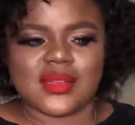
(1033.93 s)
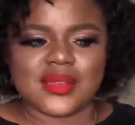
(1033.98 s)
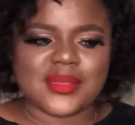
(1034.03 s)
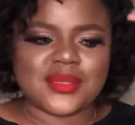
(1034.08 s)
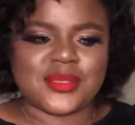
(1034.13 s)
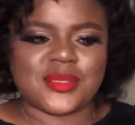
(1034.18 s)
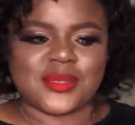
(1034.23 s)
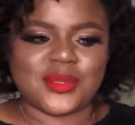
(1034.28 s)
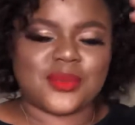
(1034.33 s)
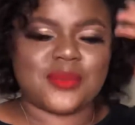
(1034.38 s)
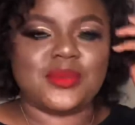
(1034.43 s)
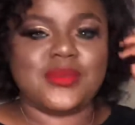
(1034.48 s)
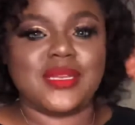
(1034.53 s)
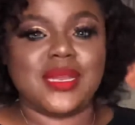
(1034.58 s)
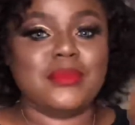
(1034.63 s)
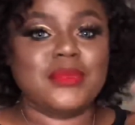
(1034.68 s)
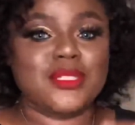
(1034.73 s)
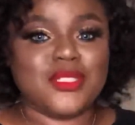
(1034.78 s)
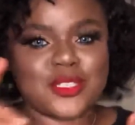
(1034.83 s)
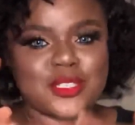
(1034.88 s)
So let
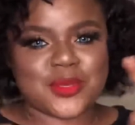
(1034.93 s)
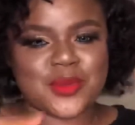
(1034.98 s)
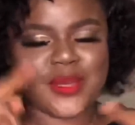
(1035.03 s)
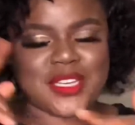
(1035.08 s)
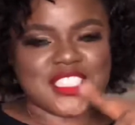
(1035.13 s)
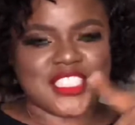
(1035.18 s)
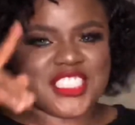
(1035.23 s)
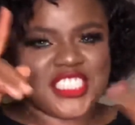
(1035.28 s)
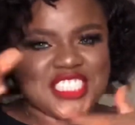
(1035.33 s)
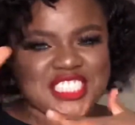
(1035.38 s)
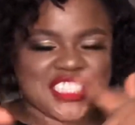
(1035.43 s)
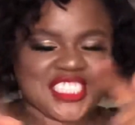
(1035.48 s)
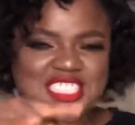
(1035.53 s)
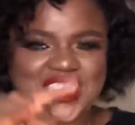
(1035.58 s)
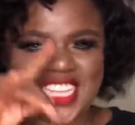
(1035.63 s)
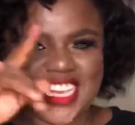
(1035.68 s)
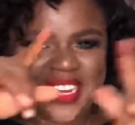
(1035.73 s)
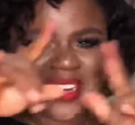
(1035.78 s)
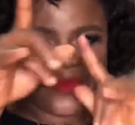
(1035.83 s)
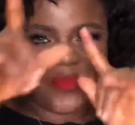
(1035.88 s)
me just go and change
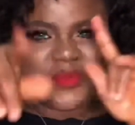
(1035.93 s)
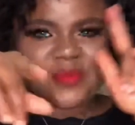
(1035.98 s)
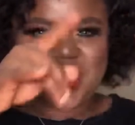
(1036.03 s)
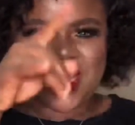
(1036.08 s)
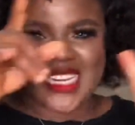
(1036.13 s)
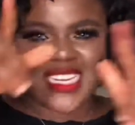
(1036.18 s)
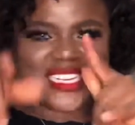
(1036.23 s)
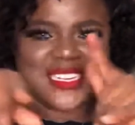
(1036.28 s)
and I'll be back.